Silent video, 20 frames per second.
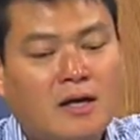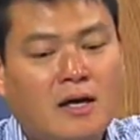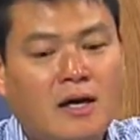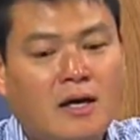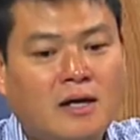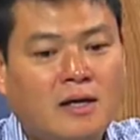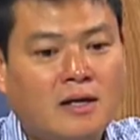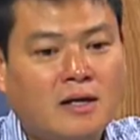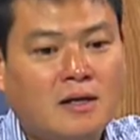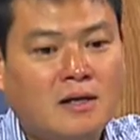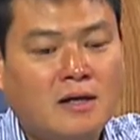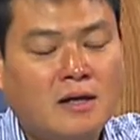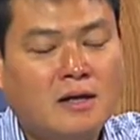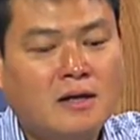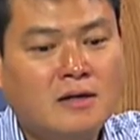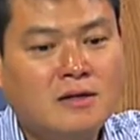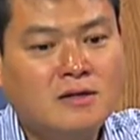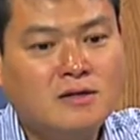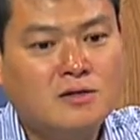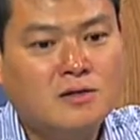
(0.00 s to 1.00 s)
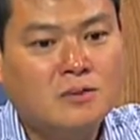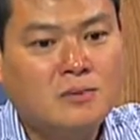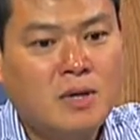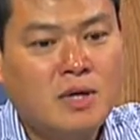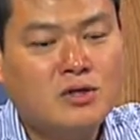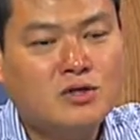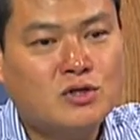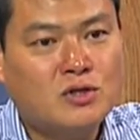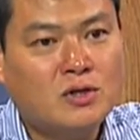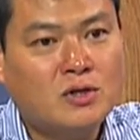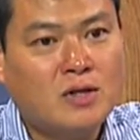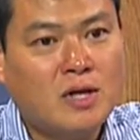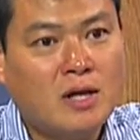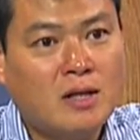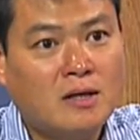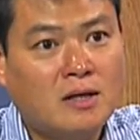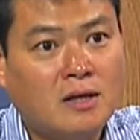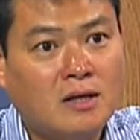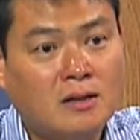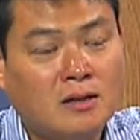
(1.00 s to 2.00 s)
and it's to make sure
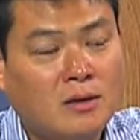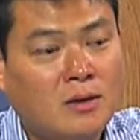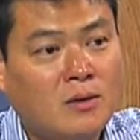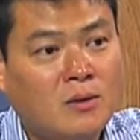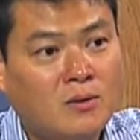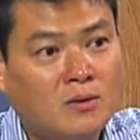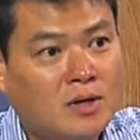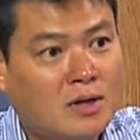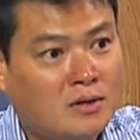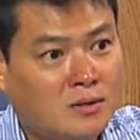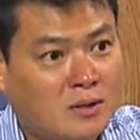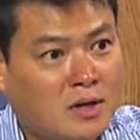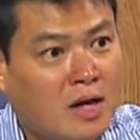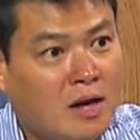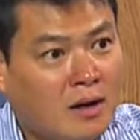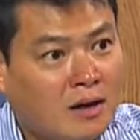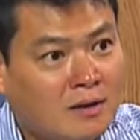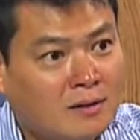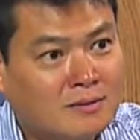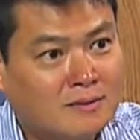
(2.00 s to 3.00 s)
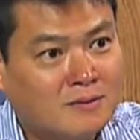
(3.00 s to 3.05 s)
that they know that you care,